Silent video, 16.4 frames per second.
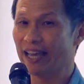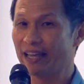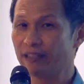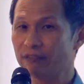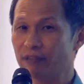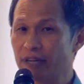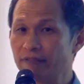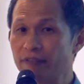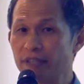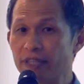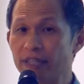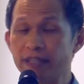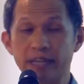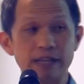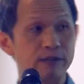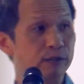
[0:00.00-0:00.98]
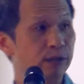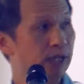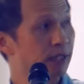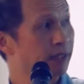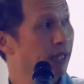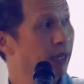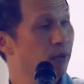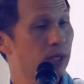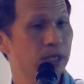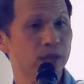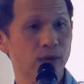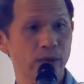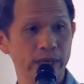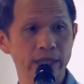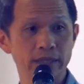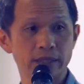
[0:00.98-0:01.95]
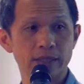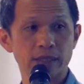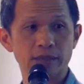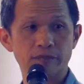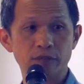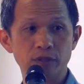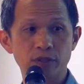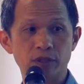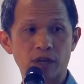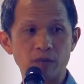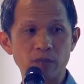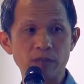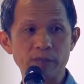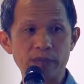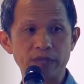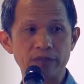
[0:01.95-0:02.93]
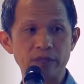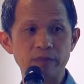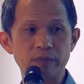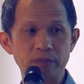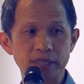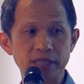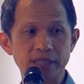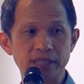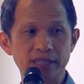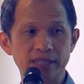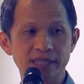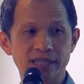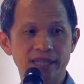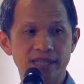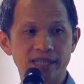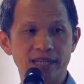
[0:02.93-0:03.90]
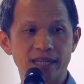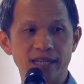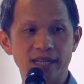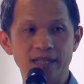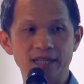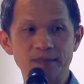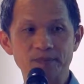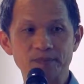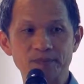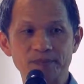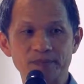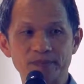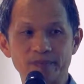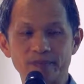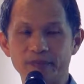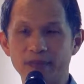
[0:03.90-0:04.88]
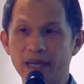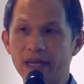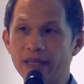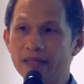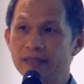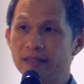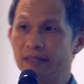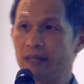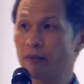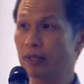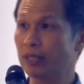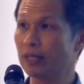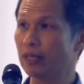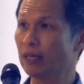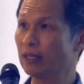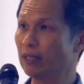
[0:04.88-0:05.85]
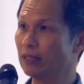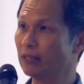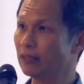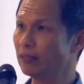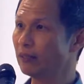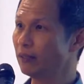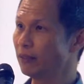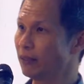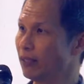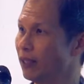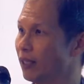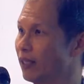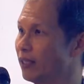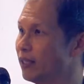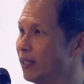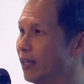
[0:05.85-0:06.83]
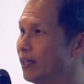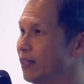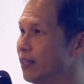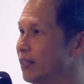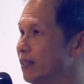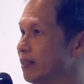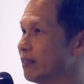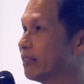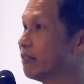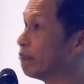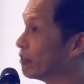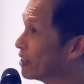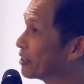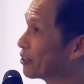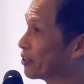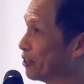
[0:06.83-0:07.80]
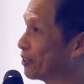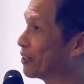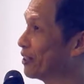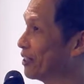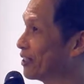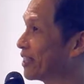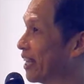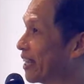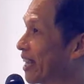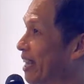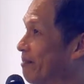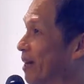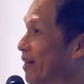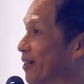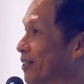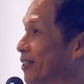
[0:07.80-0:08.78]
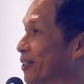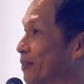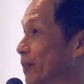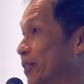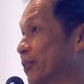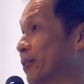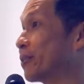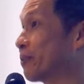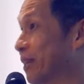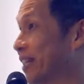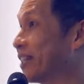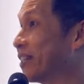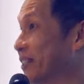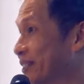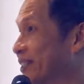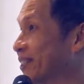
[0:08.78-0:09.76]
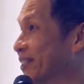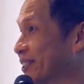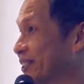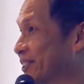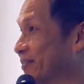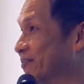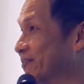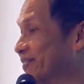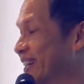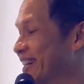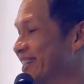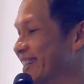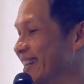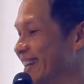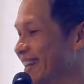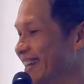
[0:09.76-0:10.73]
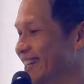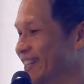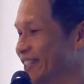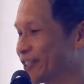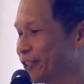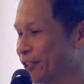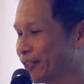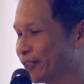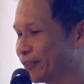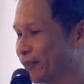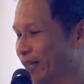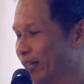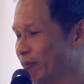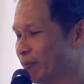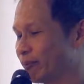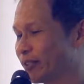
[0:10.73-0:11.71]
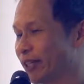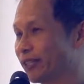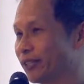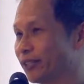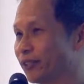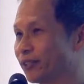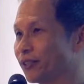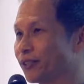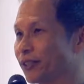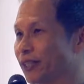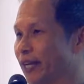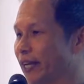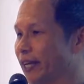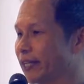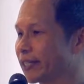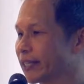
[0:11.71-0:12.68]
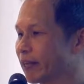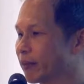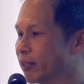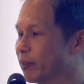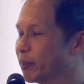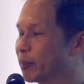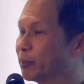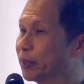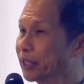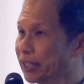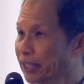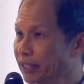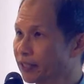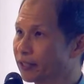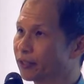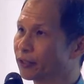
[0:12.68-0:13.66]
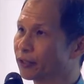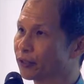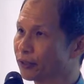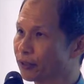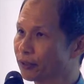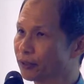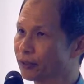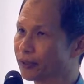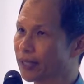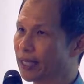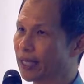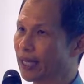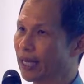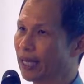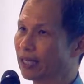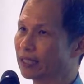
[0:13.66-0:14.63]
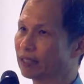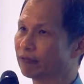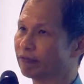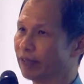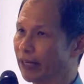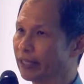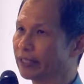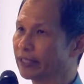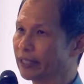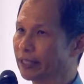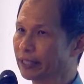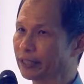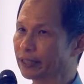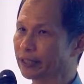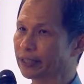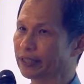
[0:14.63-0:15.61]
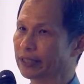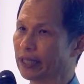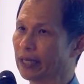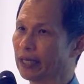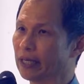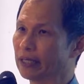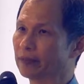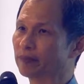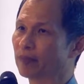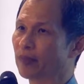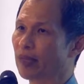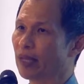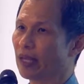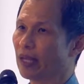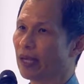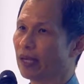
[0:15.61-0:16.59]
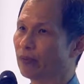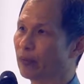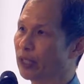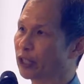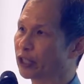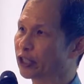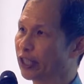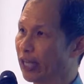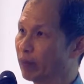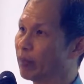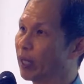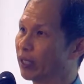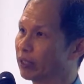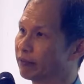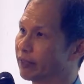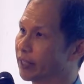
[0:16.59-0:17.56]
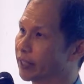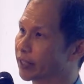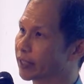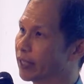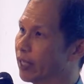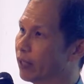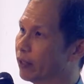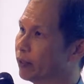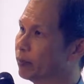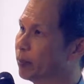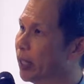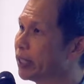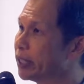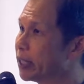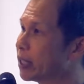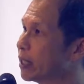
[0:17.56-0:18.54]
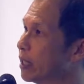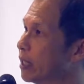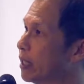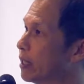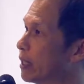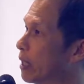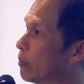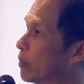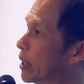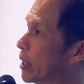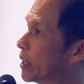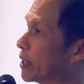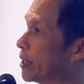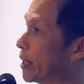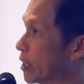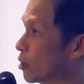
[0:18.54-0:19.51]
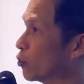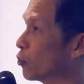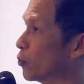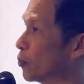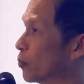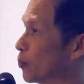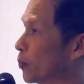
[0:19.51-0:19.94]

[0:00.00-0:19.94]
And gratefully, there were, there were quite a few complementary bits. Um, and there were, a, uh, uh, you know, a, a little different sort of things that came out also, which was really good also, right? So what I'm trying to do today is I'm going to be presenting to you uh, the findings uh, which came out of this. Now, basically, there were six.